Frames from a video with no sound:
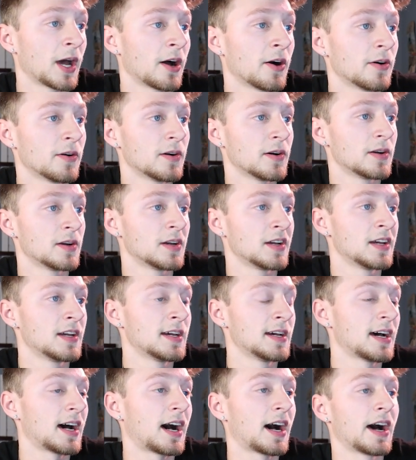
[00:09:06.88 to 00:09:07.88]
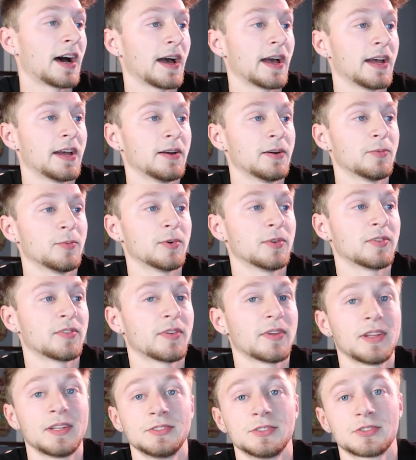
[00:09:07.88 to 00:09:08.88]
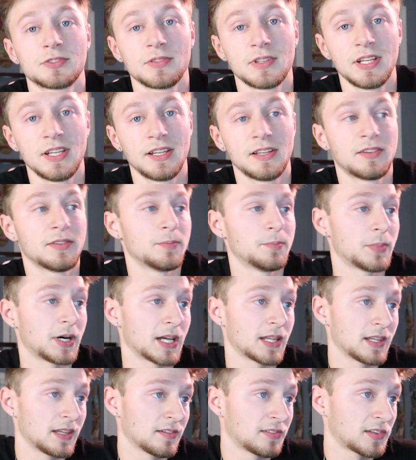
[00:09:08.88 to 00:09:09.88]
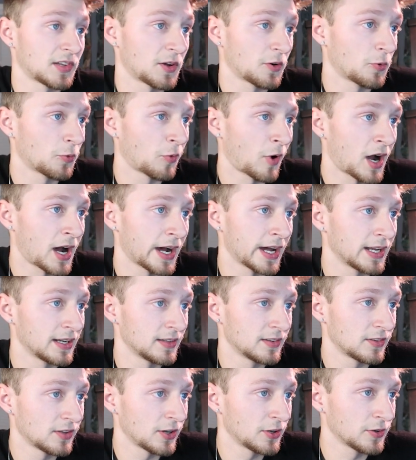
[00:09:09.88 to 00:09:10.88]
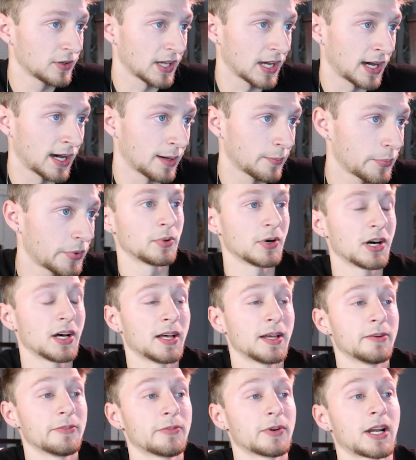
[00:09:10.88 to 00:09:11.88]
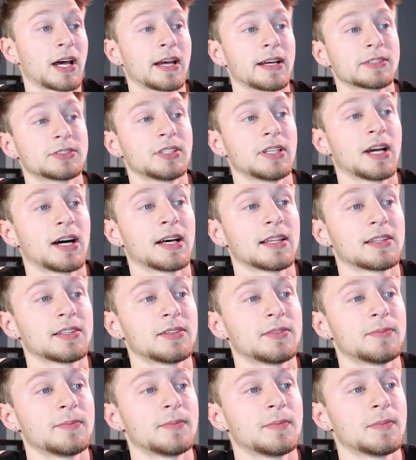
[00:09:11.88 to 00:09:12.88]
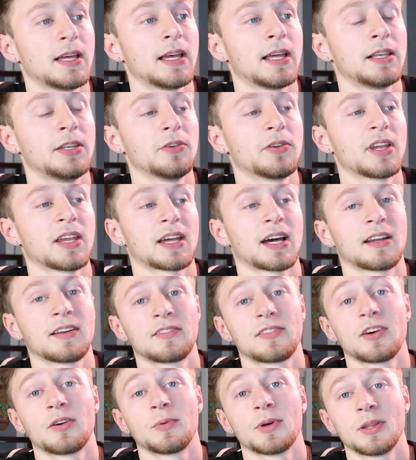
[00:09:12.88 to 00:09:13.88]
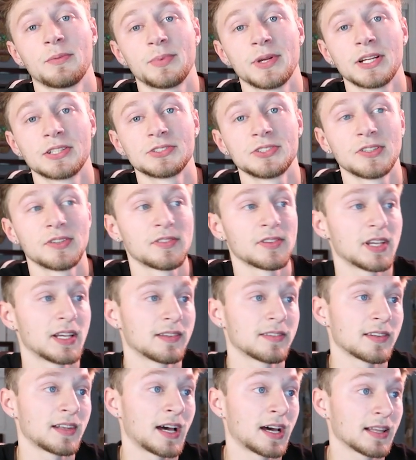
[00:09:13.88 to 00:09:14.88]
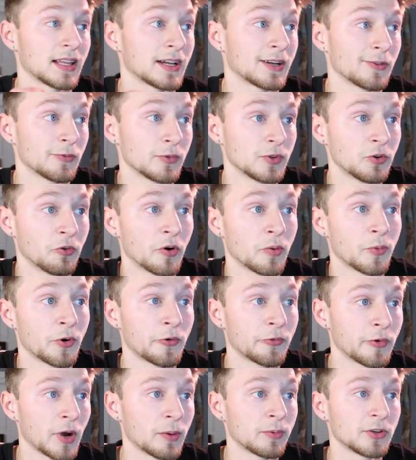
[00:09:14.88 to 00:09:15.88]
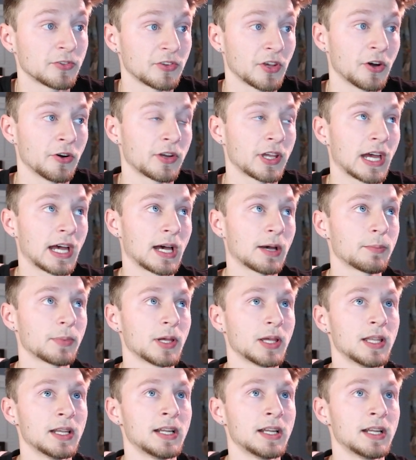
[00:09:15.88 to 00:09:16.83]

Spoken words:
out, I was intrigued by this wide toe cap. But when I actually got them, and you can kind of tell by the pictures, it's not like a normal rubber toe cap.